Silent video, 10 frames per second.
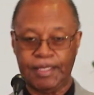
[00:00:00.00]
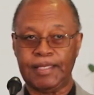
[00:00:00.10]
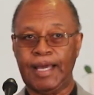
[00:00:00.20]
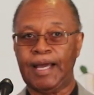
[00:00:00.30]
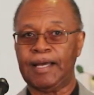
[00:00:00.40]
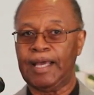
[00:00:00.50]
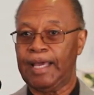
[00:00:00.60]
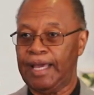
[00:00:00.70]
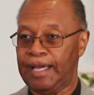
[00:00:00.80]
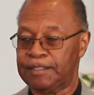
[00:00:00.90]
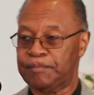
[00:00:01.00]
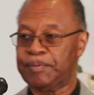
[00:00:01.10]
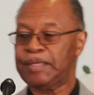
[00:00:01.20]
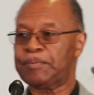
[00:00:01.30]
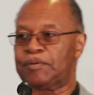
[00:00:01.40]
now, as the
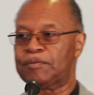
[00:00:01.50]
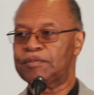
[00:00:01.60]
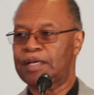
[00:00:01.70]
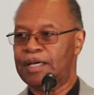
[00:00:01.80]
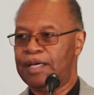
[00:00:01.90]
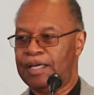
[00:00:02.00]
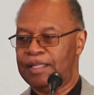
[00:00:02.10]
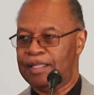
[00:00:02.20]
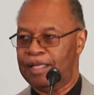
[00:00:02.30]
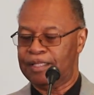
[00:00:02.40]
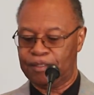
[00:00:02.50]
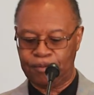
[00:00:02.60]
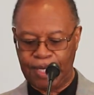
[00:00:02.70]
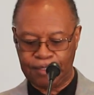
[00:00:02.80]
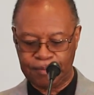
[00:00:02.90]
people and the crowd